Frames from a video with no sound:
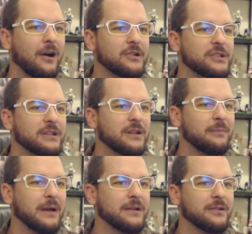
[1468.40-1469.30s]
Argent
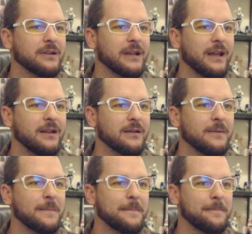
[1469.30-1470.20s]
Commander
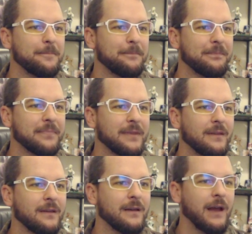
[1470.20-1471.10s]
again.
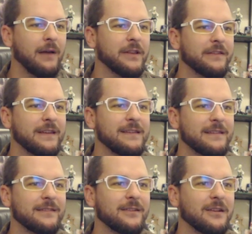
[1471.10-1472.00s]
I haven't seen
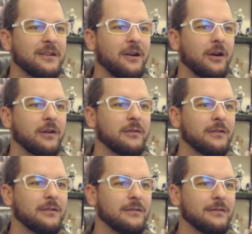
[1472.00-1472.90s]
this card
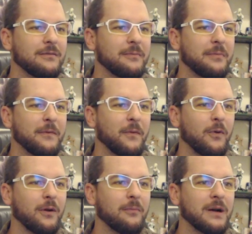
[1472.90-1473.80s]

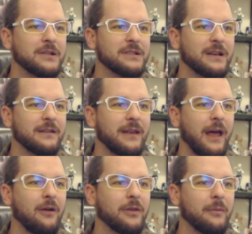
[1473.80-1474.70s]
before much, and
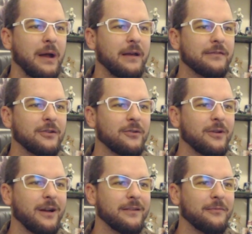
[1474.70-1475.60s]
now the past
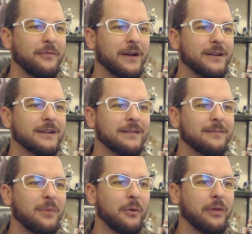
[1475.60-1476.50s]
2 guys I'm fighting
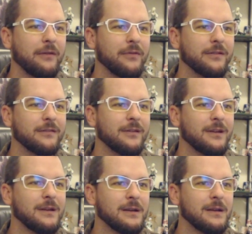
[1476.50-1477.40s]
both have this.
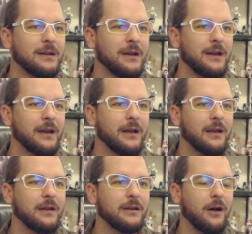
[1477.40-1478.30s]

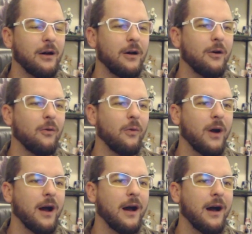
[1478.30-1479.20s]
And, oh
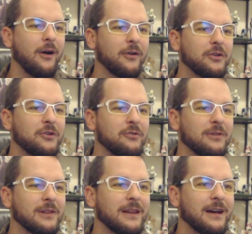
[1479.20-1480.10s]
wow, you
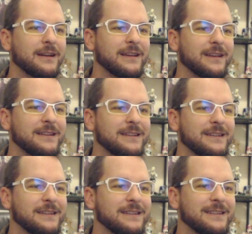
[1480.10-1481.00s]

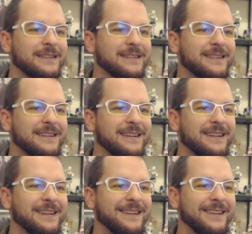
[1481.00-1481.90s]
lucky.
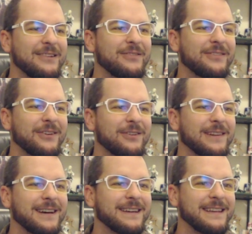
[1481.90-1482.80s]
You so
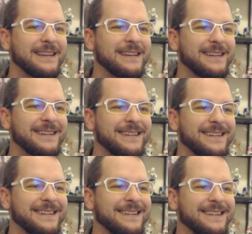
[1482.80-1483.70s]

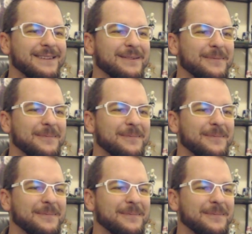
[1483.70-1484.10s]
lucky.